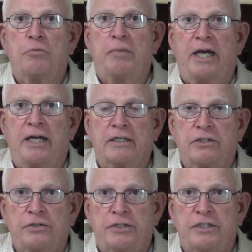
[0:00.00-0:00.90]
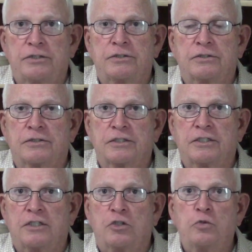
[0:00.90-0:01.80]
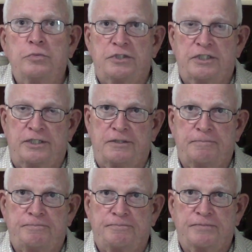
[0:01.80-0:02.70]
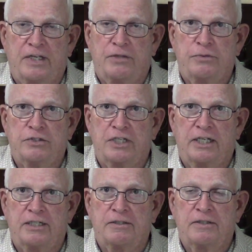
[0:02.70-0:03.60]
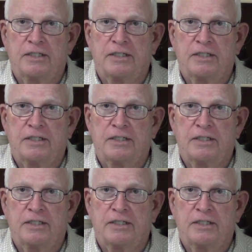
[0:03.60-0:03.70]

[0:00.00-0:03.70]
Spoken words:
back to his home city and reside.